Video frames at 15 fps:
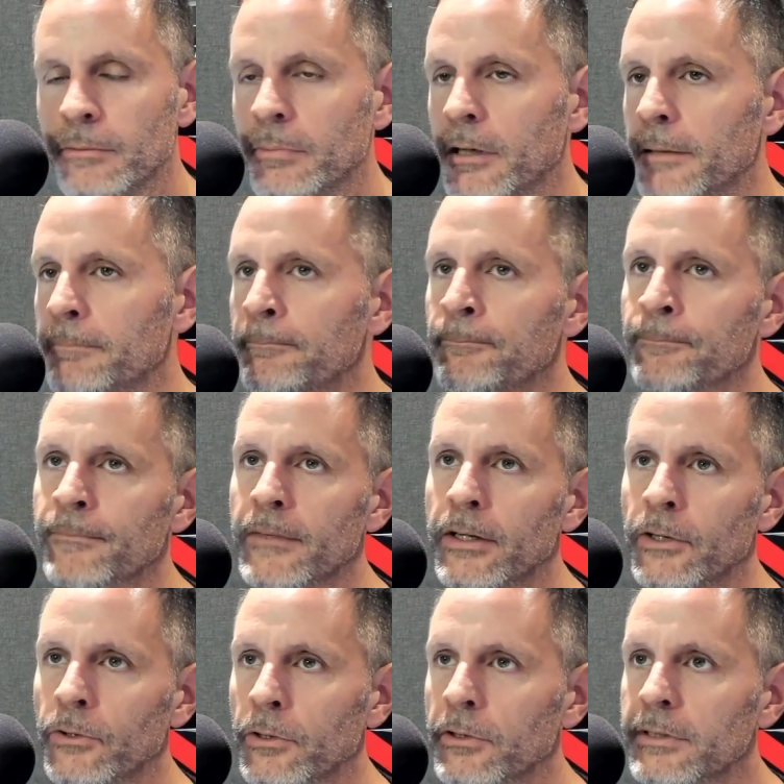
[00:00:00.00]
But,
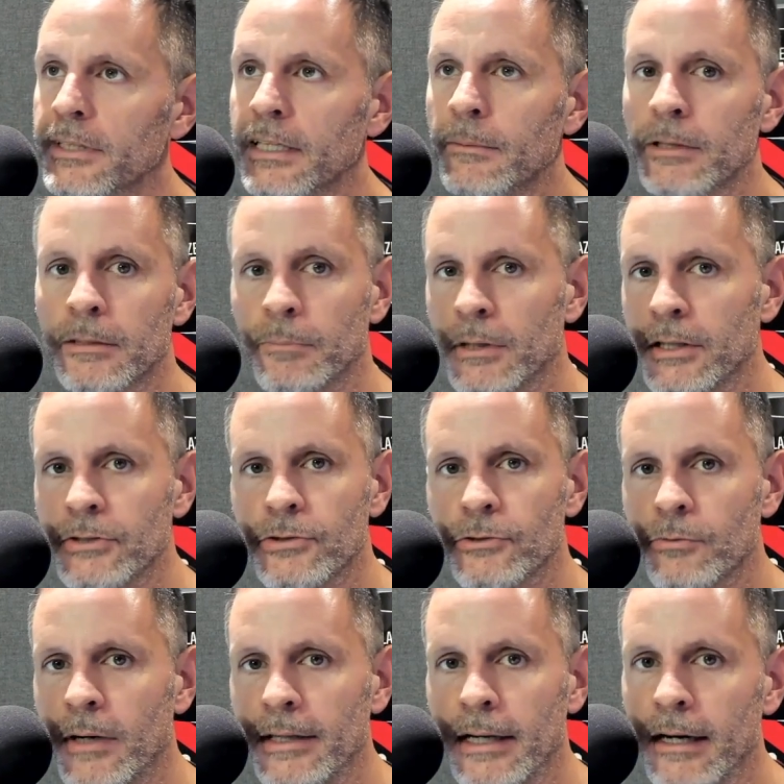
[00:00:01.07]
you know, the good thing about the
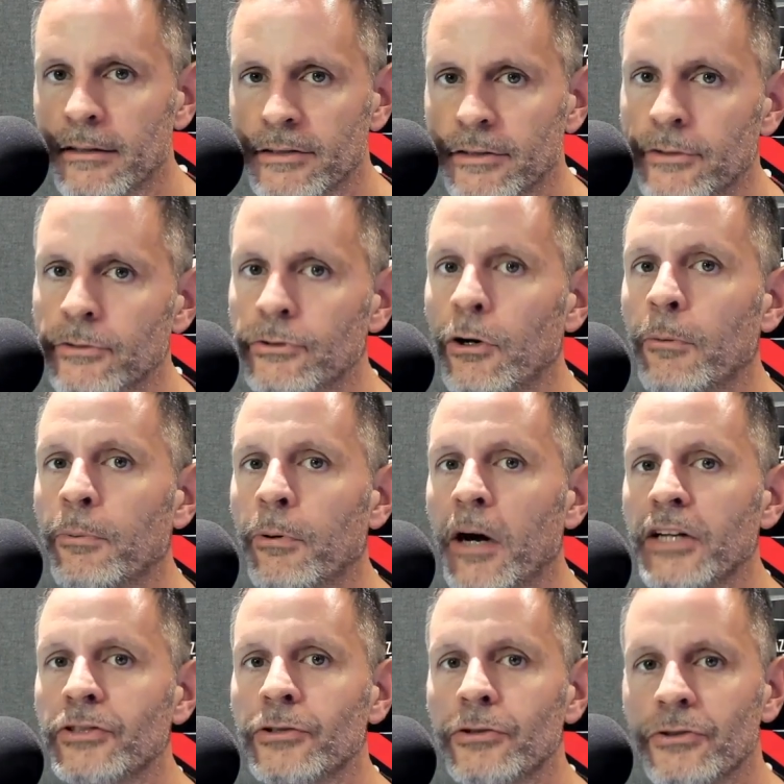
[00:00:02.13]
Blazers right now is that there's no
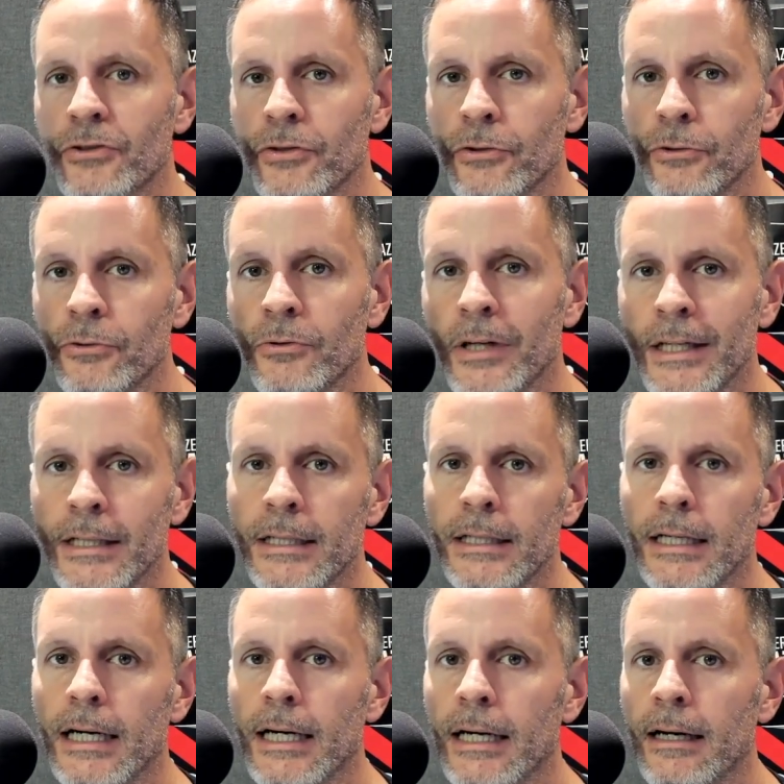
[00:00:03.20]
pressure to
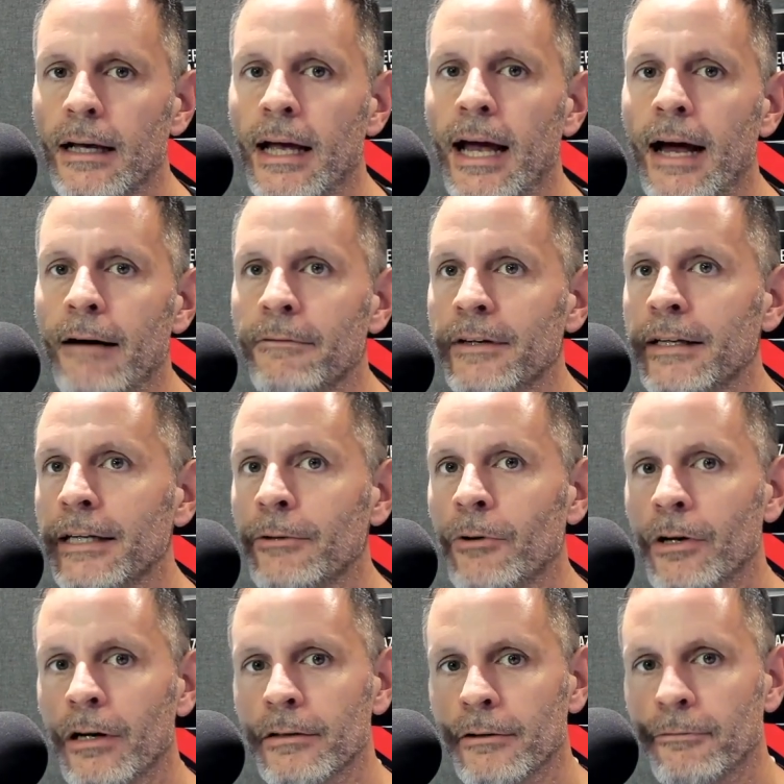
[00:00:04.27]
have
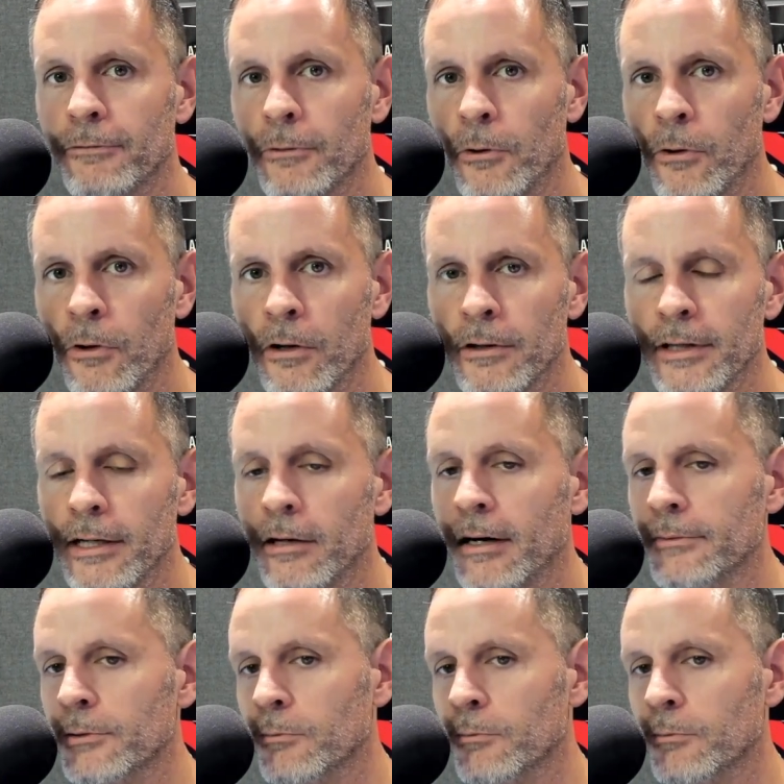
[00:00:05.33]
anyone on the floor. They don't have to